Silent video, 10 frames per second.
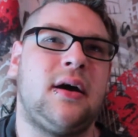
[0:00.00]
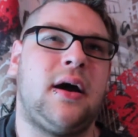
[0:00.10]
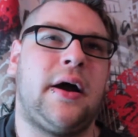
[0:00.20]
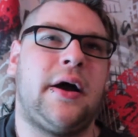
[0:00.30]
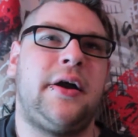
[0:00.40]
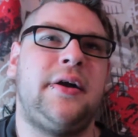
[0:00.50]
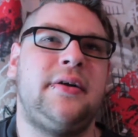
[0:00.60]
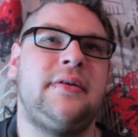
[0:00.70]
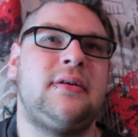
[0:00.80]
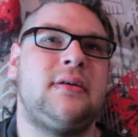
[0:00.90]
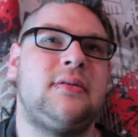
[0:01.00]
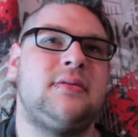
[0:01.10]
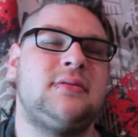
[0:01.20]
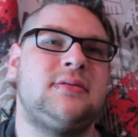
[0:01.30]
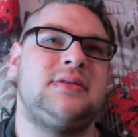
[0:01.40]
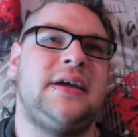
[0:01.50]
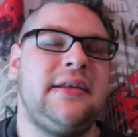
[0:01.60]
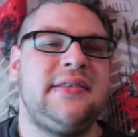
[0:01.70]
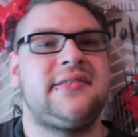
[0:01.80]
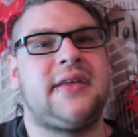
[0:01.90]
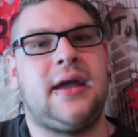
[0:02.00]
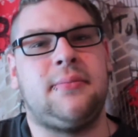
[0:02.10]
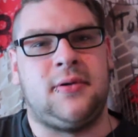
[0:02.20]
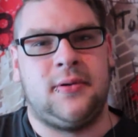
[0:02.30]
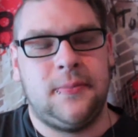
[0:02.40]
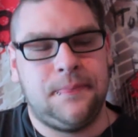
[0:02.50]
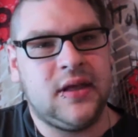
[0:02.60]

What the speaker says: are unstable.